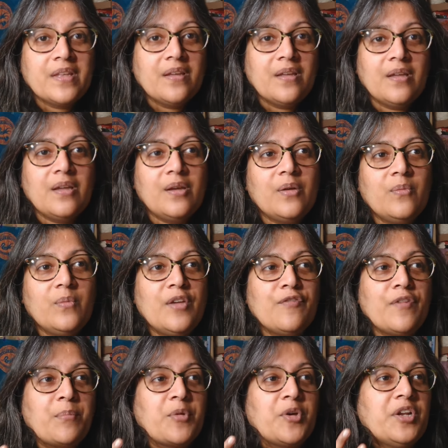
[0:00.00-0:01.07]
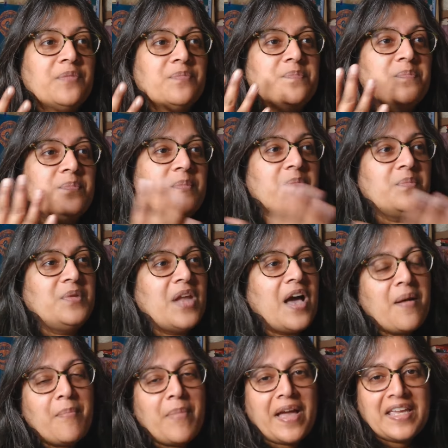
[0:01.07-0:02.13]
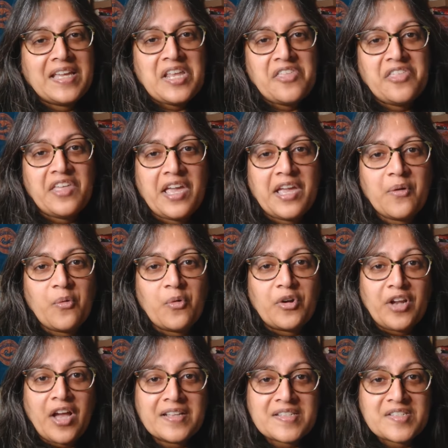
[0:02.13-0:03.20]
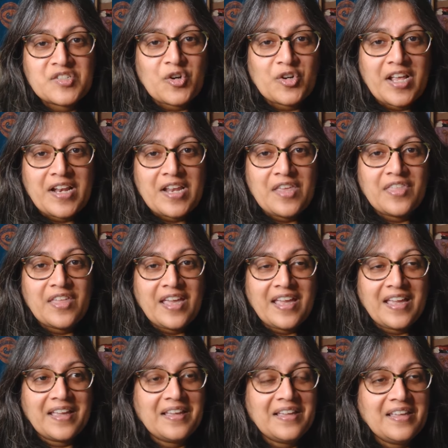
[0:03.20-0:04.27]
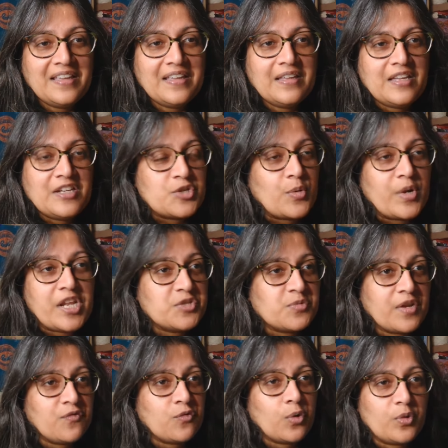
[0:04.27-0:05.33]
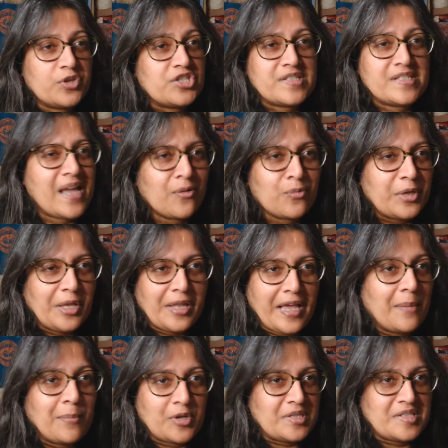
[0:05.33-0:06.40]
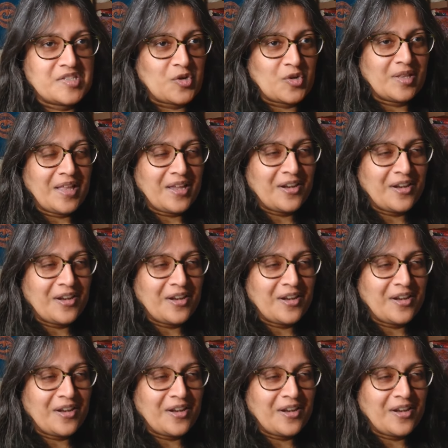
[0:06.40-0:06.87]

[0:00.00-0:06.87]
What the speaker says: If I'm going to not buy anything or not start anything in 2024, which is not real, I am going to start a lot of things in